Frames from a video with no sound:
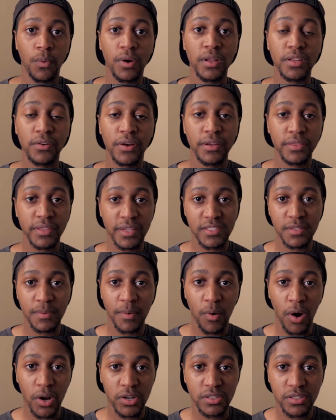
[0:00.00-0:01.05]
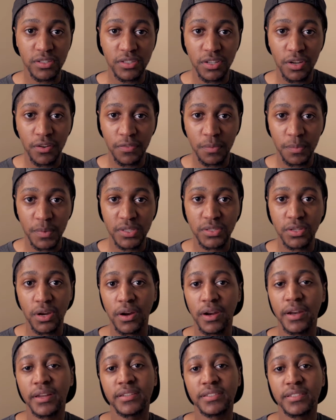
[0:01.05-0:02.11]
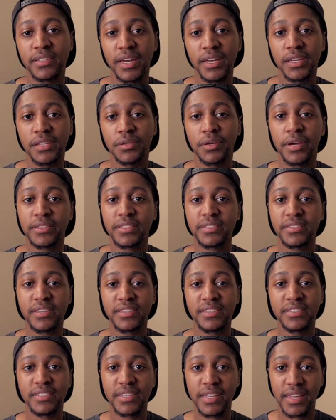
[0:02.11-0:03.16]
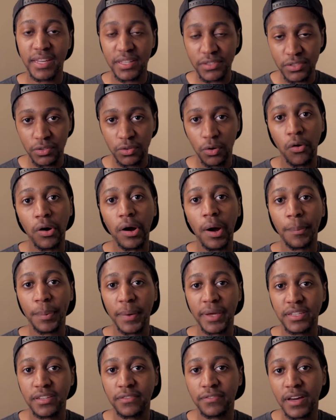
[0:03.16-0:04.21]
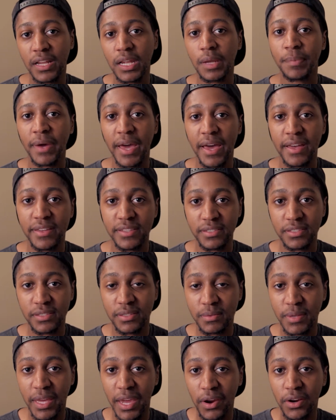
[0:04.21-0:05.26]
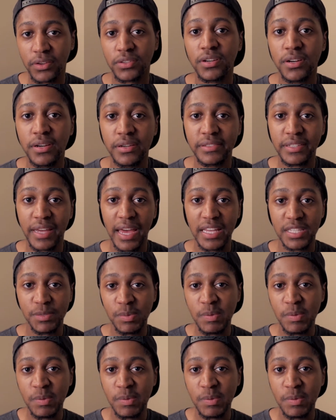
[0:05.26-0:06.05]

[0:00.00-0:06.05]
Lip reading: One of the great things about watching this show from the start is that you get to see these kids grow up and develop as characters, as